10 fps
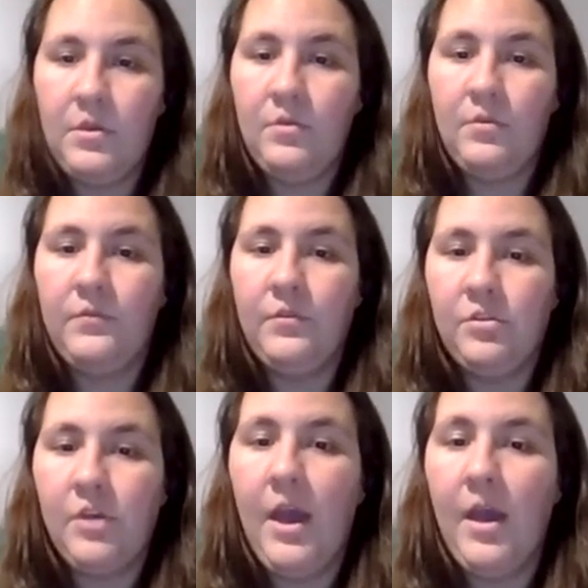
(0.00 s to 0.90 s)
Beautiful
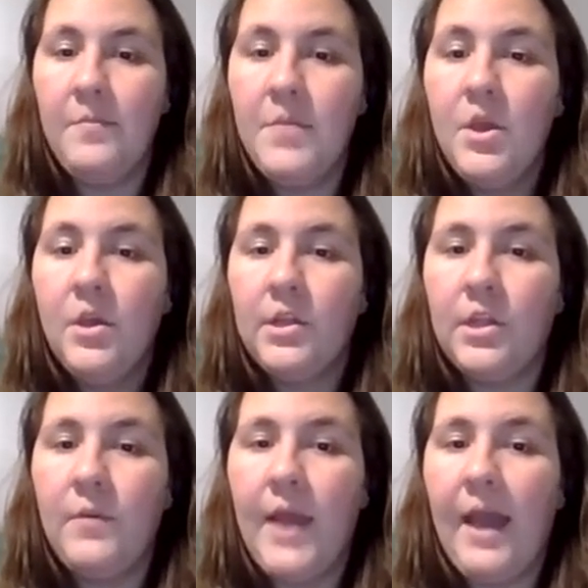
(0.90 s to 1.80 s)
job.
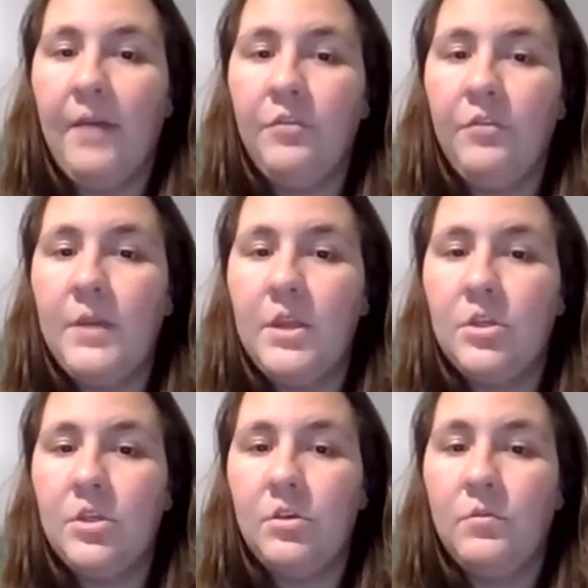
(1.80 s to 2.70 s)
So after we
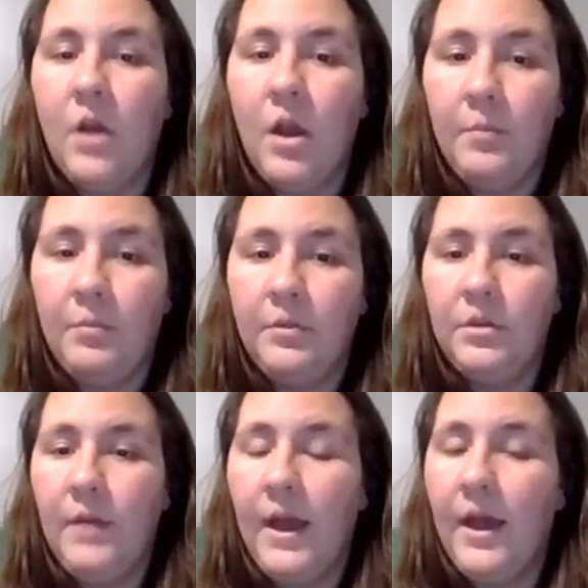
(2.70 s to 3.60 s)
do our
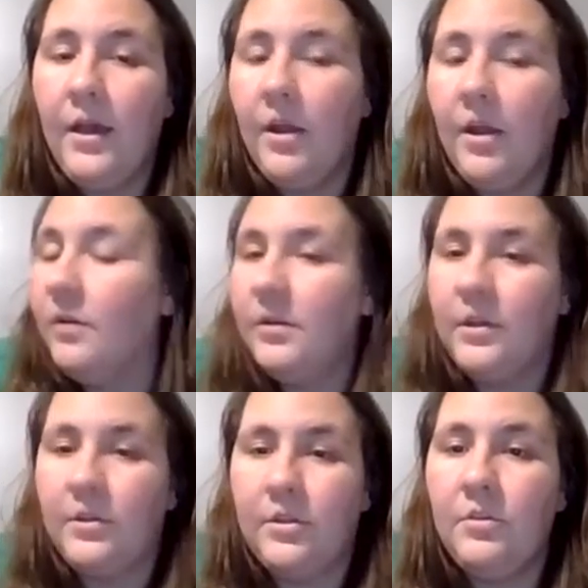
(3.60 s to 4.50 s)
our
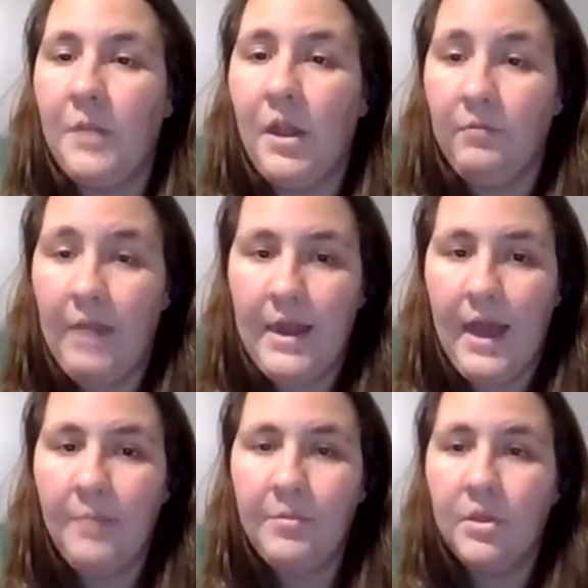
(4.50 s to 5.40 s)
red
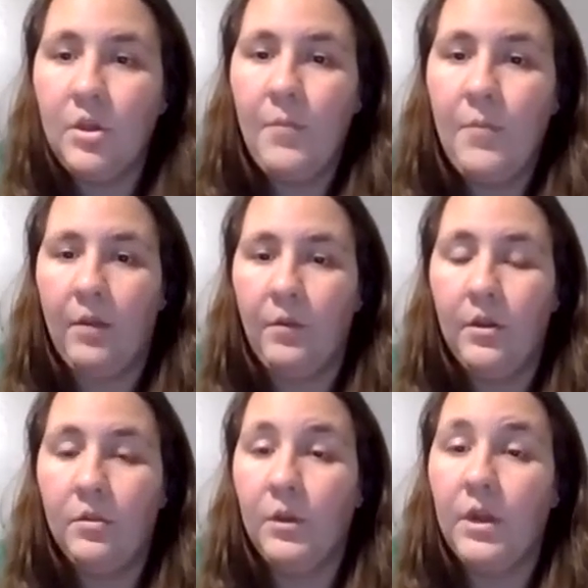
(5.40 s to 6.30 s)
hops to go
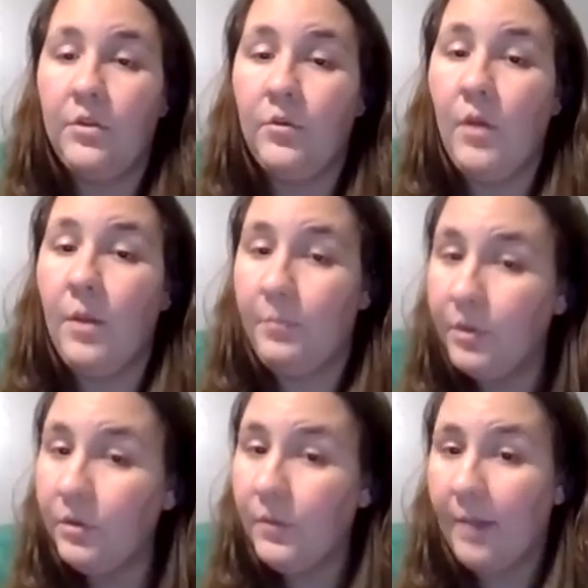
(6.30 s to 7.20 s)
backwards, we're going to do our
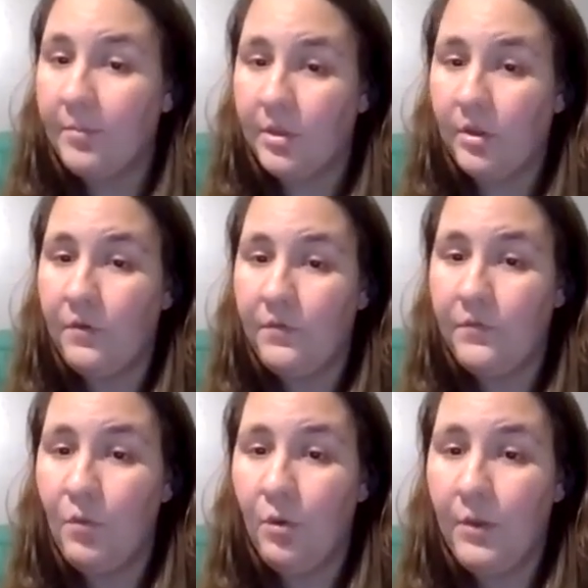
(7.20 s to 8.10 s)
blue hops to go
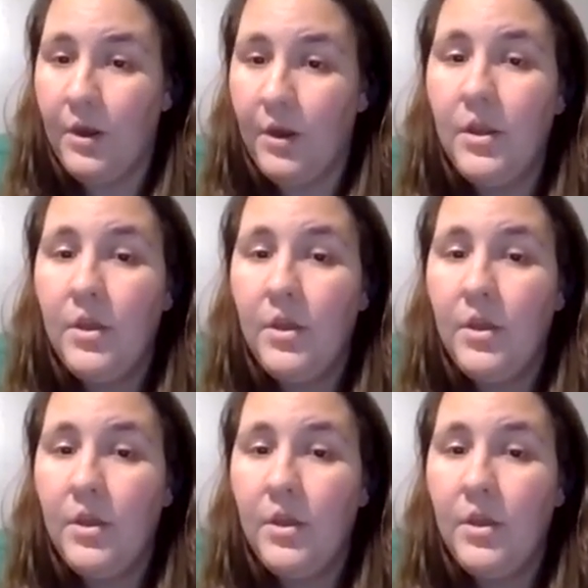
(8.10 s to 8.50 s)
forward.